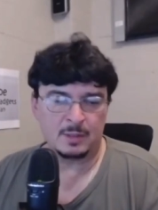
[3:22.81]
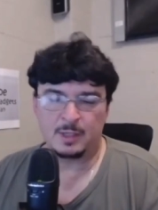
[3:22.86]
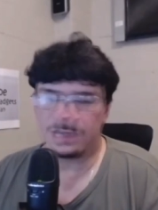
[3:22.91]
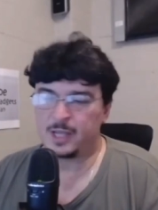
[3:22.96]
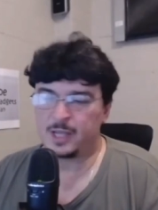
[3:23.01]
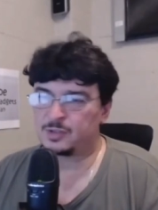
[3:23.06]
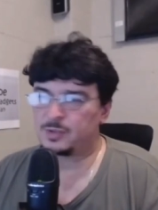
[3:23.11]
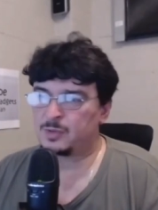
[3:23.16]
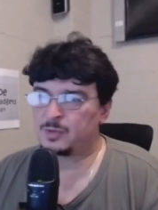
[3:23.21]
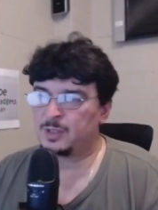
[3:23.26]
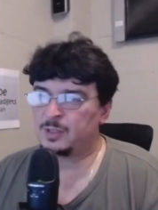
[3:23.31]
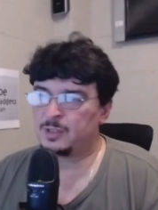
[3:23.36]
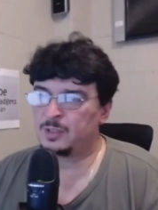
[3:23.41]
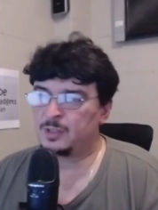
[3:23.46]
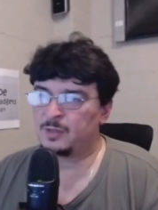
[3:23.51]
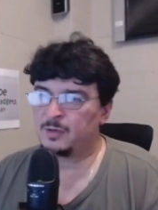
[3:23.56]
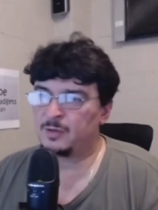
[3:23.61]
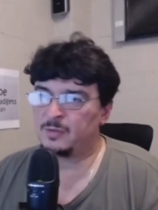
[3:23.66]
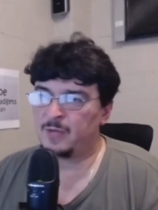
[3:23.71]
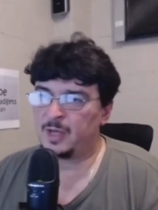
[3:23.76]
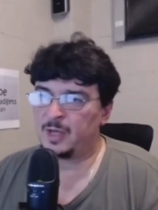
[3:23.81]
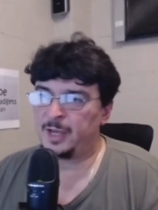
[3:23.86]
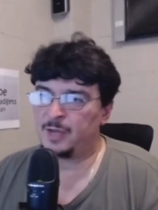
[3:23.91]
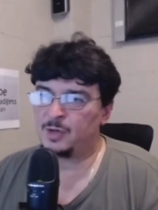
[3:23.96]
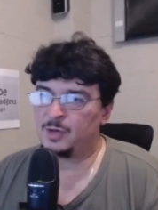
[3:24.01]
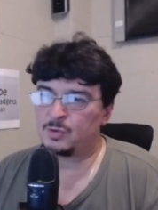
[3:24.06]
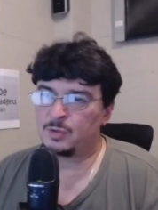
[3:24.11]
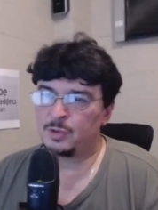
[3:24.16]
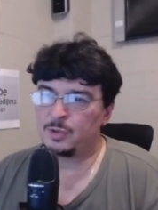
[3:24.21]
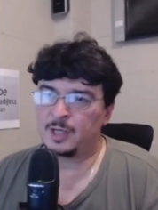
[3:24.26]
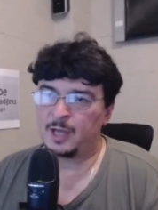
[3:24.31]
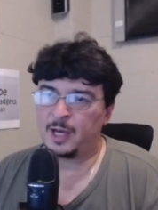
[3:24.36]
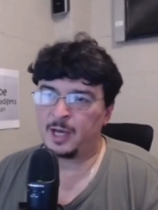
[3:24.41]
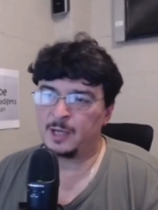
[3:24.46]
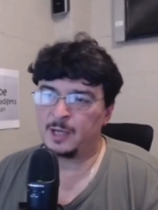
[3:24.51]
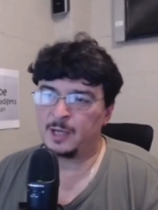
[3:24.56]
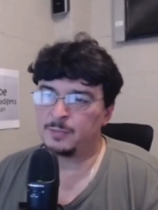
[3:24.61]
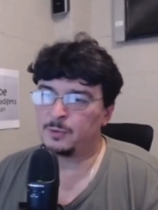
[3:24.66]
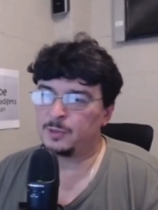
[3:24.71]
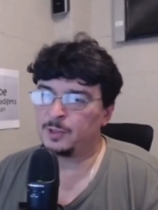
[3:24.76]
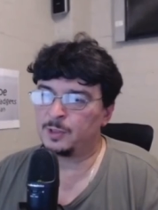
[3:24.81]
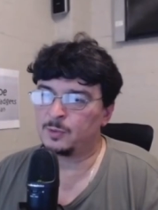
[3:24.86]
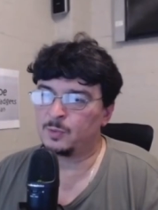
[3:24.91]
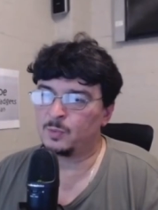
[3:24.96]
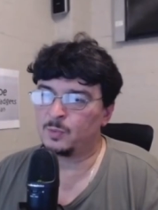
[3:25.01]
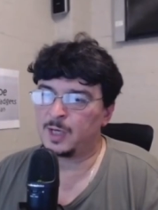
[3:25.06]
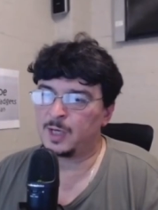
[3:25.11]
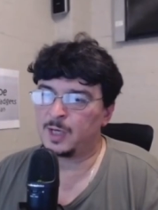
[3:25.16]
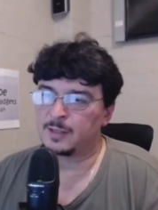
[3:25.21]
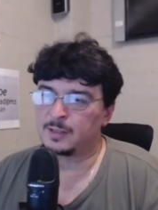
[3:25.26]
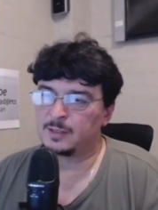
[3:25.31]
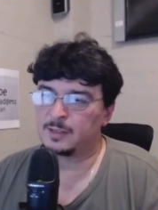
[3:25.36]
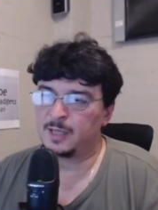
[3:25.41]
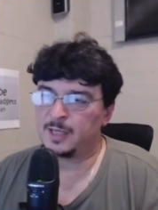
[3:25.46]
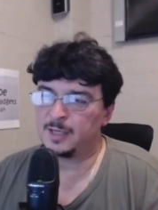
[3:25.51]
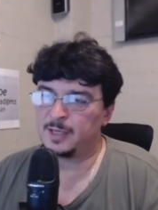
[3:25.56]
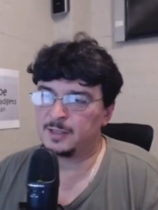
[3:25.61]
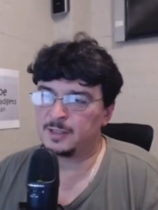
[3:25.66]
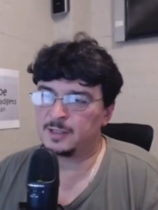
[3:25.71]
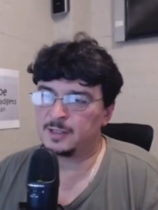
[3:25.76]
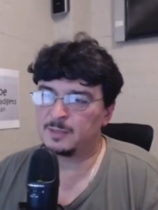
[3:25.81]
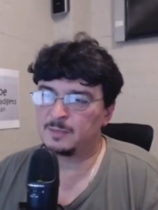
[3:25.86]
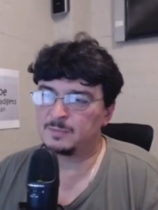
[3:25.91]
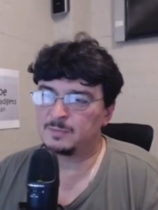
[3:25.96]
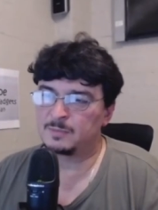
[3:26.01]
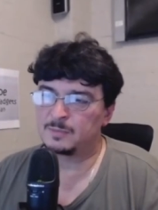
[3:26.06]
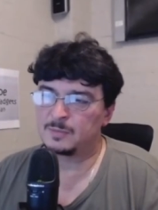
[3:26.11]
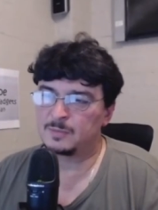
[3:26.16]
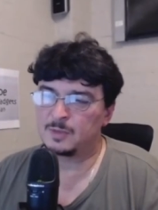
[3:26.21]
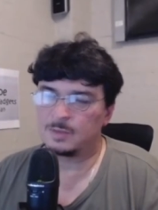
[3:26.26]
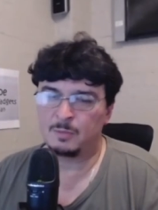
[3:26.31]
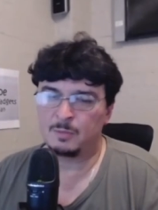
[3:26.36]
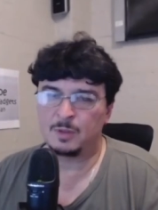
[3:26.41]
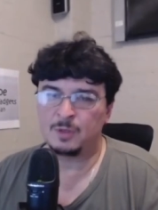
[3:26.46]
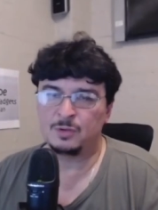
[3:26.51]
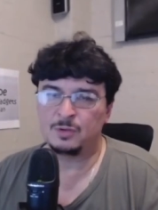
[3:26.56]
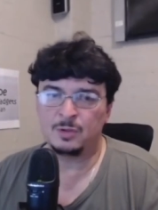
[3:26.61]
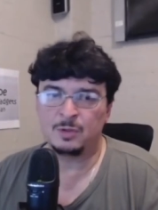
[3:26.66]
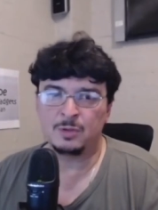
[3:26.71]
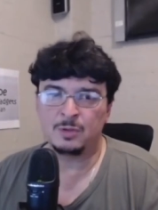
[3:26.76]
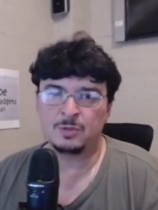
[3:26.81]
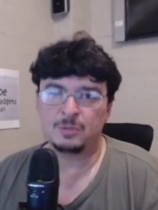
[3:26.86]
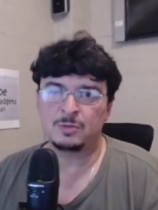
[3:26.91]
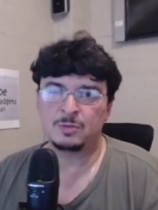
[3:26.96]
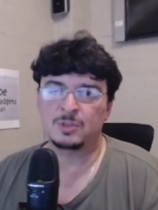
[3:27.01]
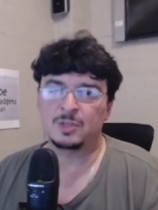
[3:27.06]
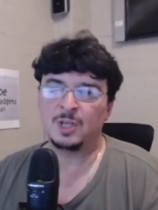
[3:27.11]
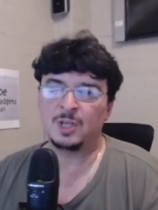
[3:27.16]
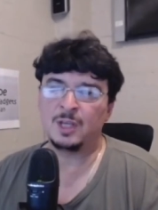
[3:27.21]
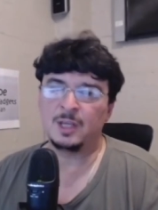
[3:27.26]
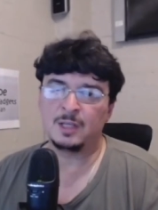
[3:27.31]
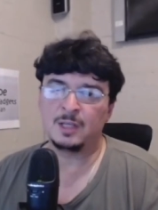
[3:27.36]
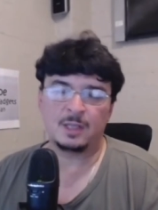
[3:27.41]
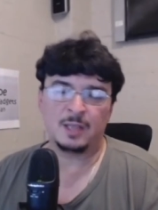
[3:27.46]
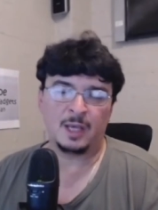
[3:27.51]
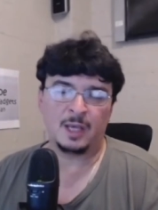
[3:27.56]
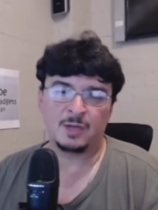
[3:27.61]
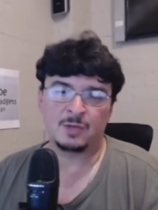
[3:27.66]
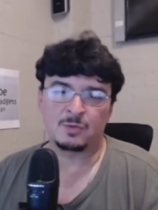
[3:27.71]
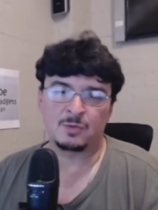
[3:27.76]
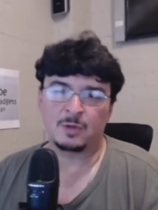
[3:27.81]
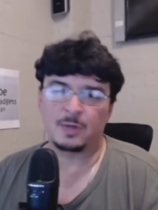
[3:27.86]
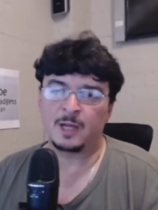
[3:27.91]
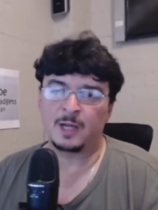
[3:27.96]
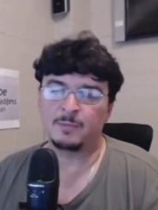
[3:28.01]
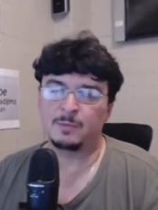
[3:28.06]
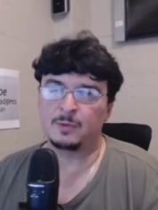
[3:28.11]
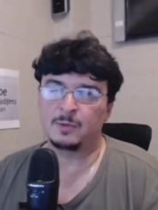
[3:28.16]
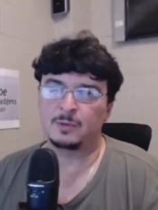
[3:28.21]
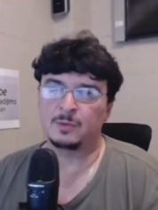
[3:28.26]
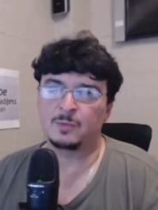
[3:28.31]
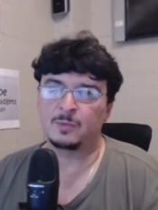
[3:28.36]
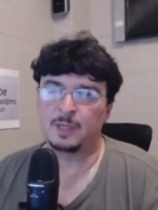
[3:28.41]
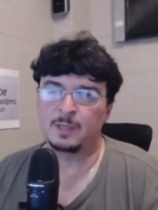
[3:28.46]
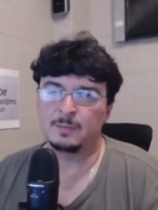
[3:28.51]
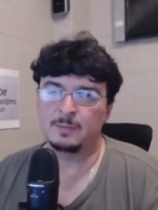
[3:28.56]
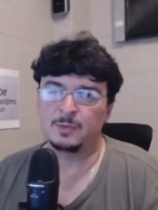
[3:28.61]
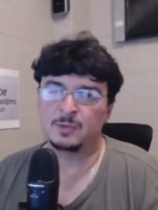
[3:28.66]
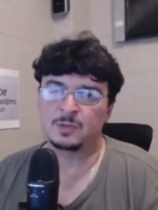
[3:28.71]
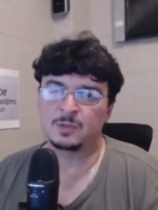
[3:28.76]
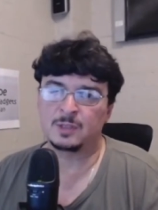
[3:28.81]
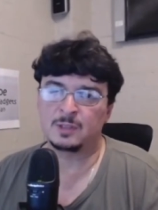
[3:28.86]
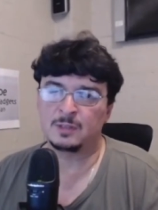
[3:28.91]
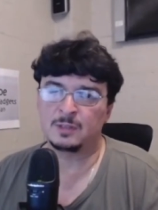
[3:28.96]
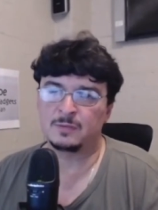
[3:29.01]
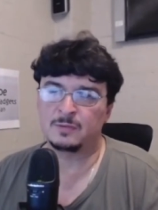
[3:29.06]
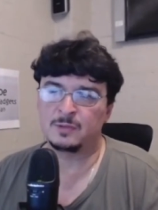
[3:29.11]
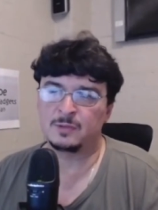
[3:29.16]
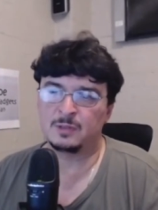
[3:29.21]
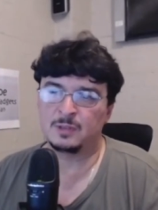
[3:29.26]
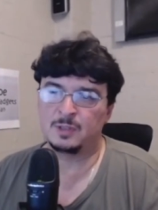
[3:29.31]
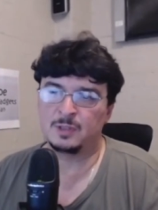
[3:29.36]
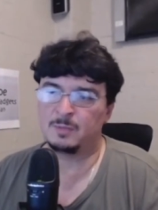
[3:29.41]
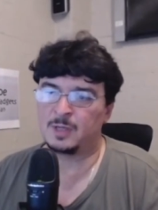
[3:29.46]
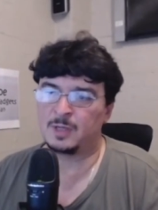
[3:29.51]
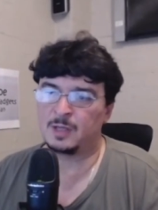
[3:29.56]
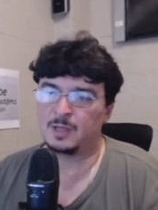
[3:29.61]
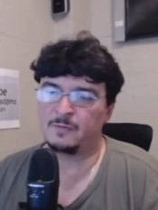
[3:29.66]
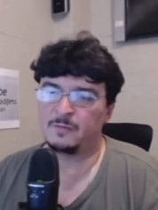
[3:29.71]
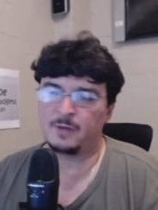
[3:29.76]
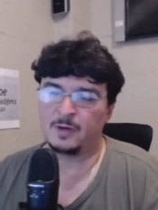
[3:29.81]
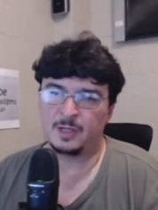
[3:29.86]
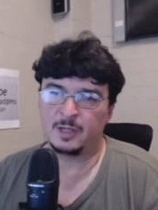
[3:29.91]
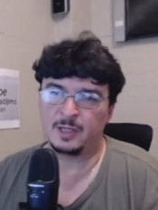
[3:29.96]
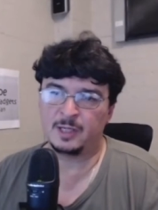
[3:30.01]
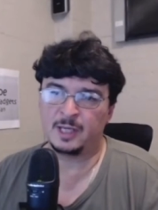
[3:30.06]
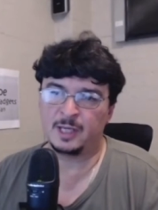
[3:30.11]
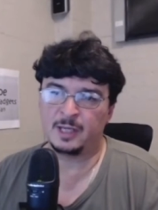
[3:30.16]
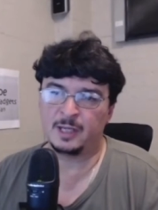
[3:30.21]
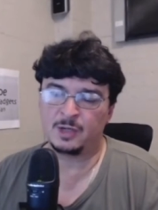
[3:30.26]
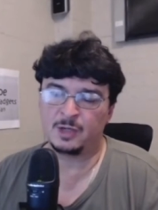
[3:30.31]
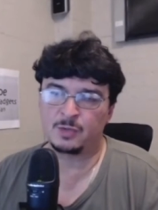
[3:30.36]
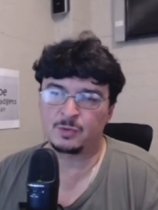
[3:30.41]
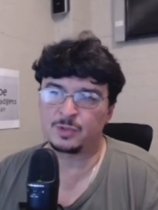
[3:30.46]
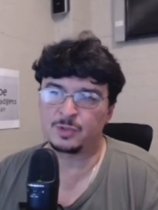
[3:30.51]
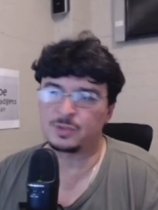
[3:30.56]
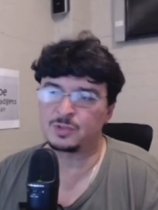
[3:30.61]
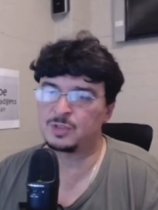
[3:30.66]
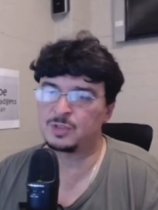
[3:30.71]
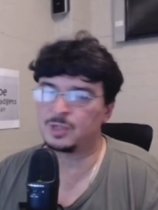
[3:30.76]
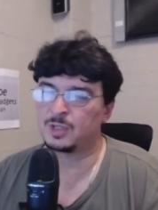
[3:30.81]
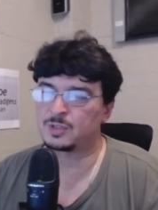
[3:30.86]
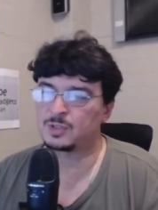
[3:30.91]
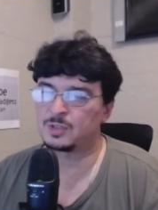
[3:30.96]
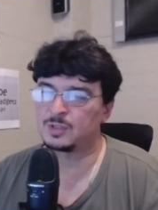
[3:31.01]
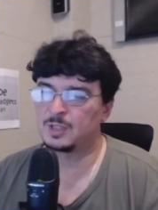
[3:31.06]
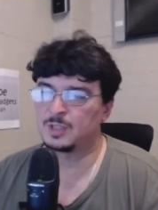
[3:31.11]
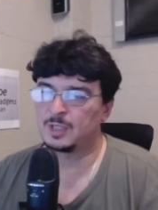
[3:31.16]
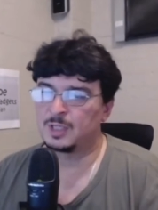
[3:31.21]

it's running Android 8.1, and um, I'm not used to seeing Android 8.1 because in my other phone I had Android 6,